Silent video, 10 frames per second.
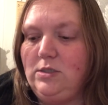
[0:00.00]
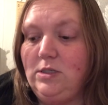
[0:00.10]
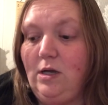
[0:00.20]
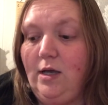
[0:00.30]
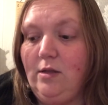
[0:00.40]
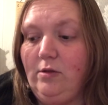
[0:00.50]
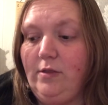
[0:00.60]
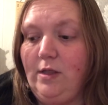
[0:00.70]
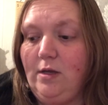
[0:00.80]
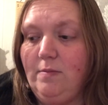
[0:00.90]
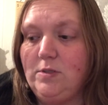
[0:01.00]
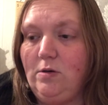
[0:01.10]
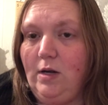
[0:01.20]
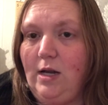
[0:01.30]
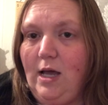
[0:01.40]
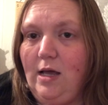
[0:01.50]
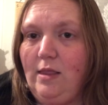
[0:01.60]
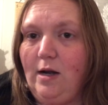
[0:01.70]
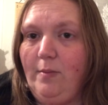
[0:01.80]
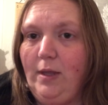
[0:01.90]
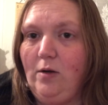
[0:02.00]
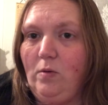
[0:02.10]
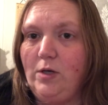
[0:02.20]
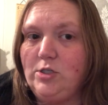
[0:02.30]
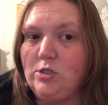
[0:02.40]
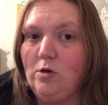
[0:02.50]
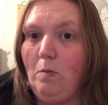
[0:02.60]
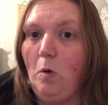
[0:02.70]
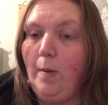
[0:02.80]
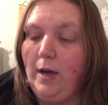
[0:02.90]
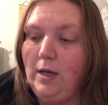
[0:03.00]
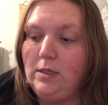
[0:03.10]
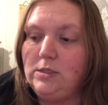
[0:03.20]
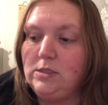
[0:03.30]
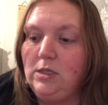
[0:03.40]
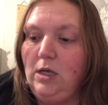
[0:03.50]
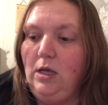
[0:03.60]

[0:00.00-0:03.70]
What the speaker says: Tonight the only thing that comes on at 9 that I plan to watch is Criminal Minds,